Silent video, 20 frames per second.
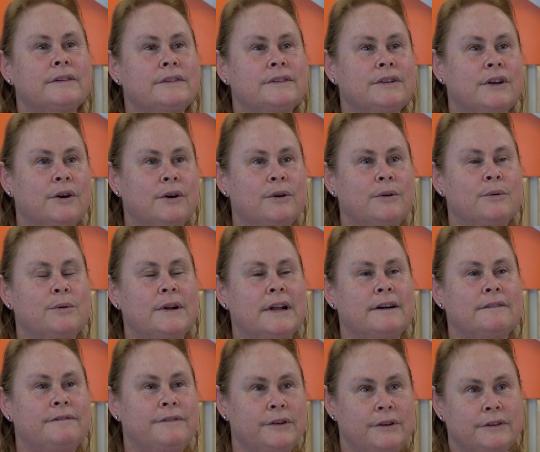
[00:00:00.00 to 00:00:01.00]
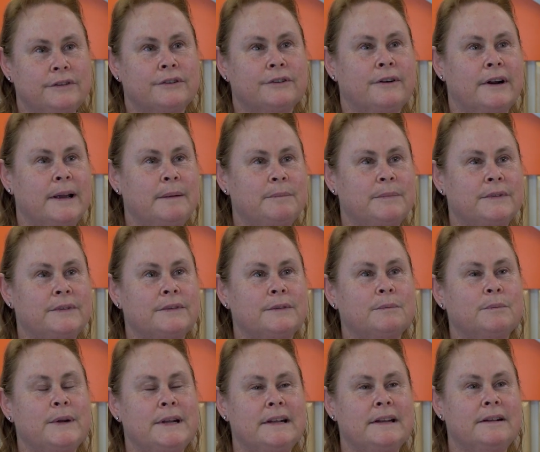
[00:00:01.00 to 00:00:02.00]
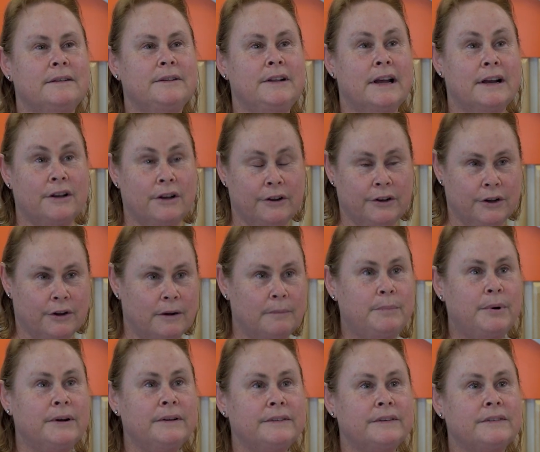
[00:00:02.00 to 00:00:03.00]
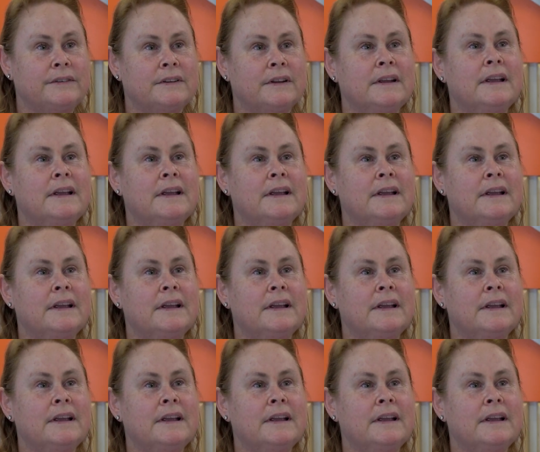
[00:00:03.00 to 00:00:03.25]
so all our food scraps now go to compost,